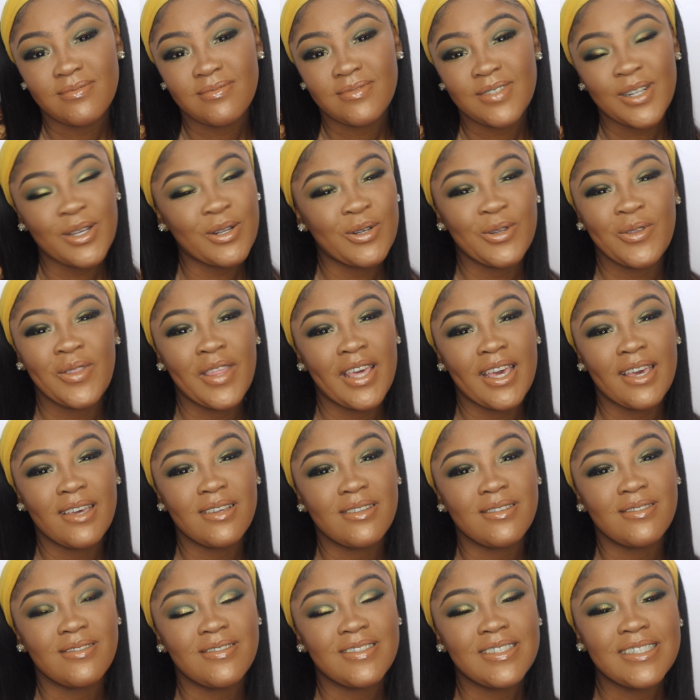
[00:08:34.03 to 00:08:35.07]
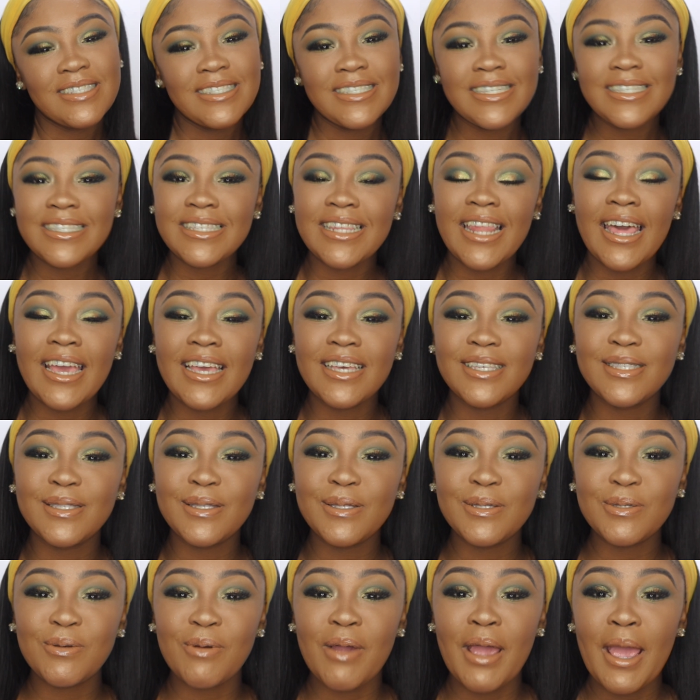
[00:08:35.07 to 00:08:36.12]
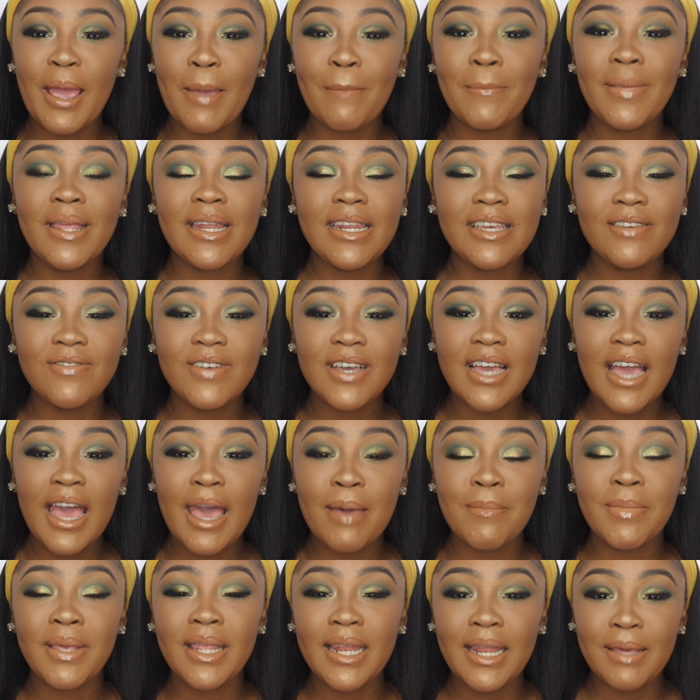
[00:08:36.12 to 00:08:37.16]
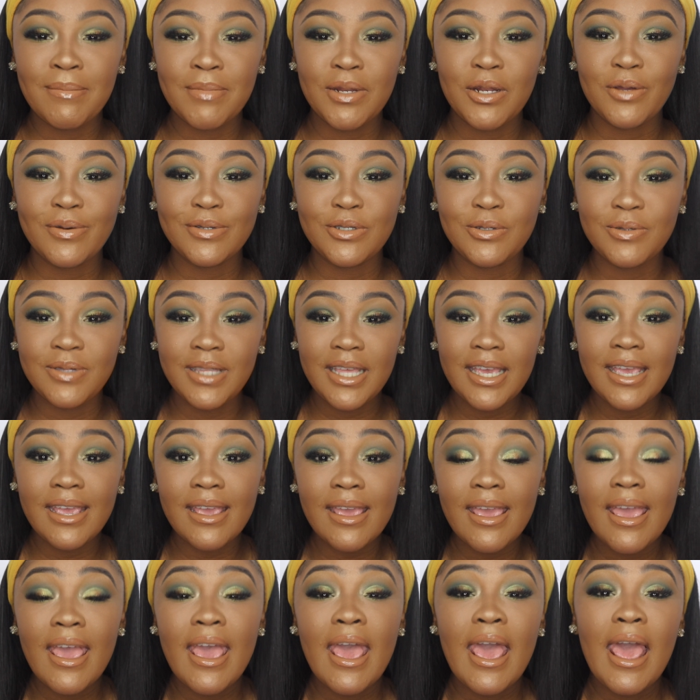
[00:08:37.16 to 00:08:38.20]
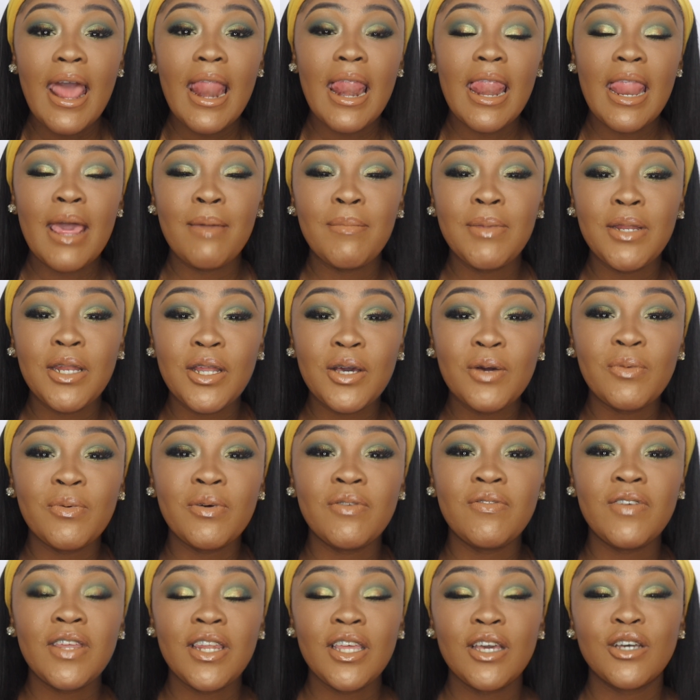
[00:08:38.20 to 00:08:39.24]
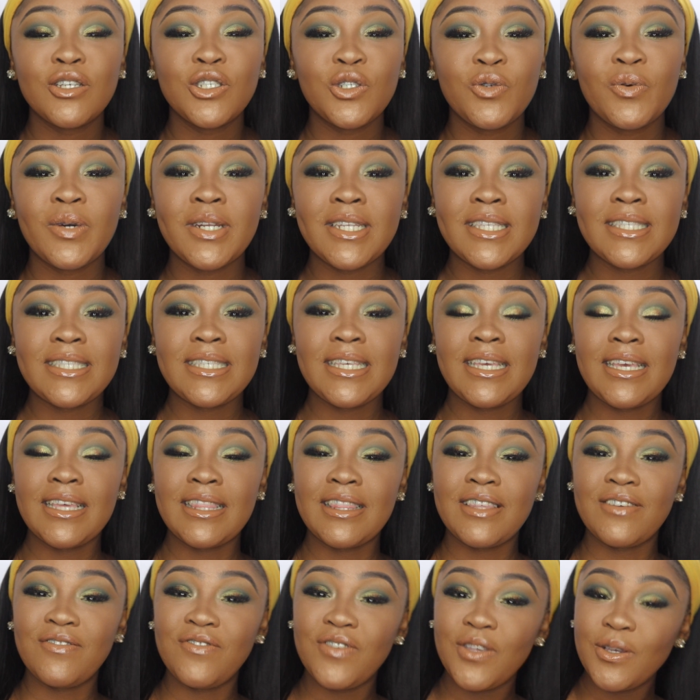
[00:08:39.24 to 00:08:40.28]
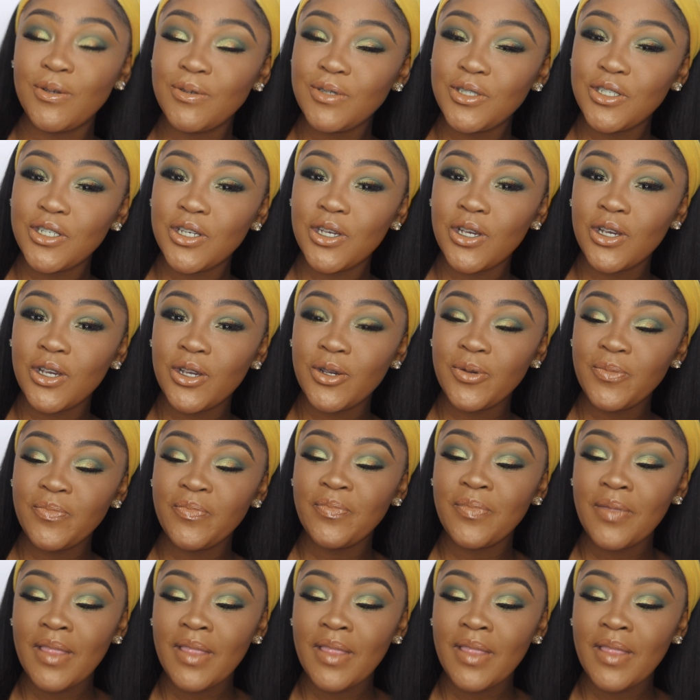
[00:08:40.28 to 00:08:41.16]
Don't do that. Just like and subscribe. Leave a comment. Let me know what you think. Let me know what videos you want to see in the future.